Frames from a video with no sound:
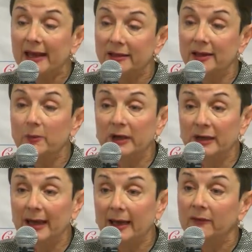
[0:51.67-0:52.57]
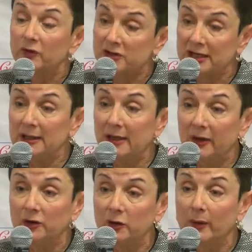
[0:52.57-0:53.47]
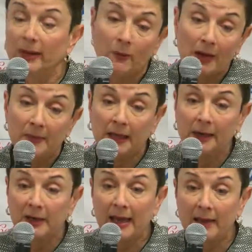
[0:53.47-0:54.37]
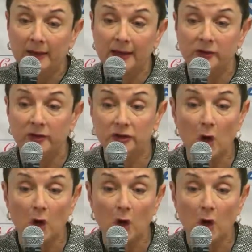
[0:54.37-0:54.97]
as someone said, in Virginia they're doing, while Montgomery County is just